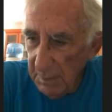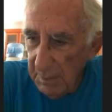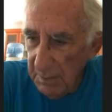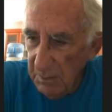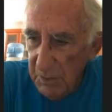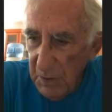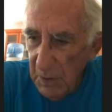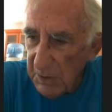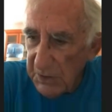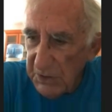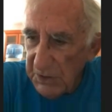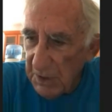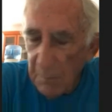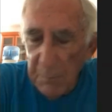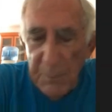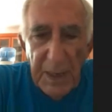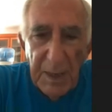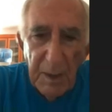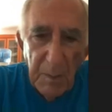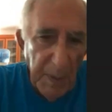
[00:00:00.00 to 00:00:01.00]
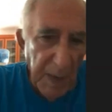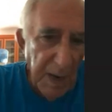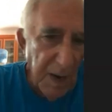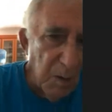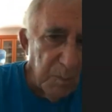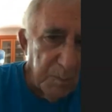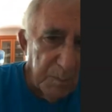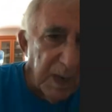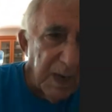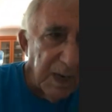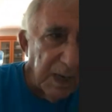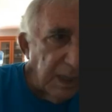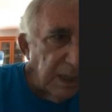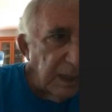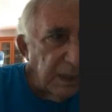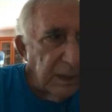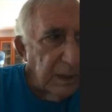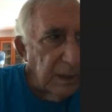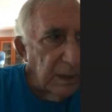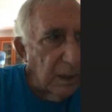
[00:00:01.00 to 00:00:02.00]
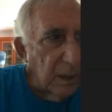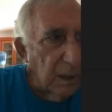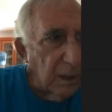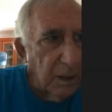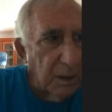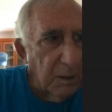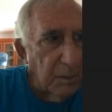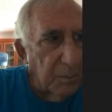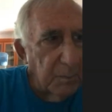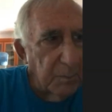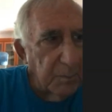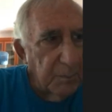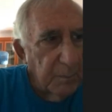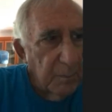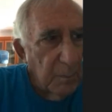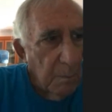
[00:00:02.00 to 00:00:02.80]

there's something about me um,